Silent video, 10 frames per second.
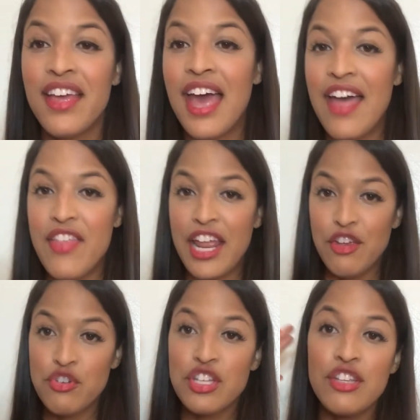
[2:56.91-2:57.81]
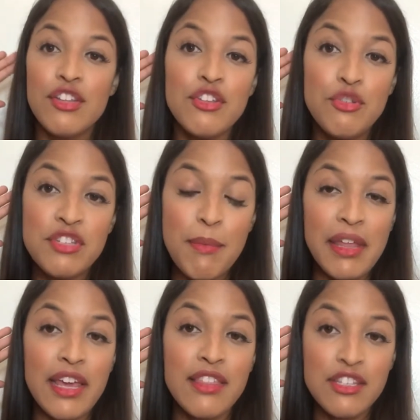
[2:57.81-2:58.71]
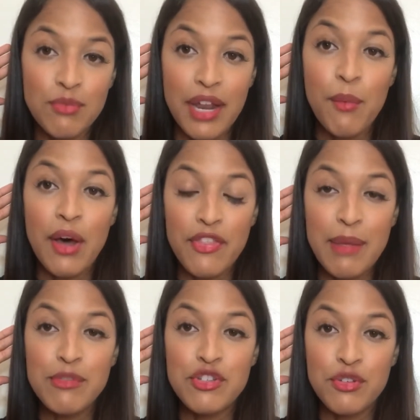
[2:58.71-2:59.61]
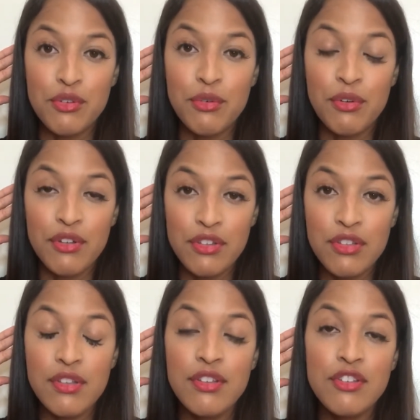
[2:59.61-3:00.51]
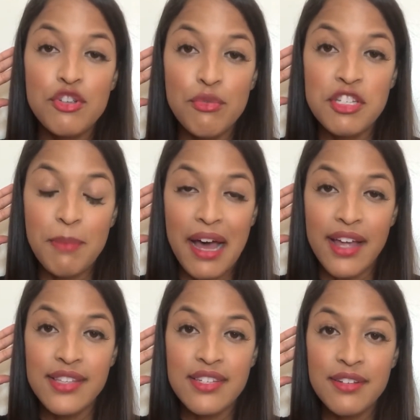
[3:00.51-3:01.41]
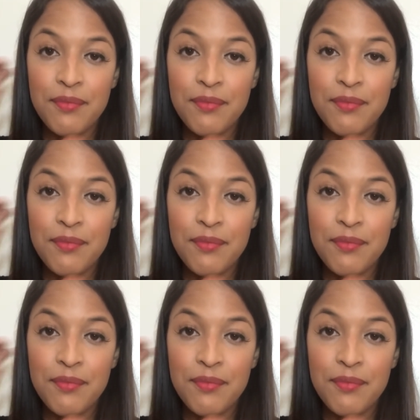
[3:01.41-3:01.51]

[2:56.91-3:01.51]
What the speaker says: And then I usually do something like this when I want them to respond.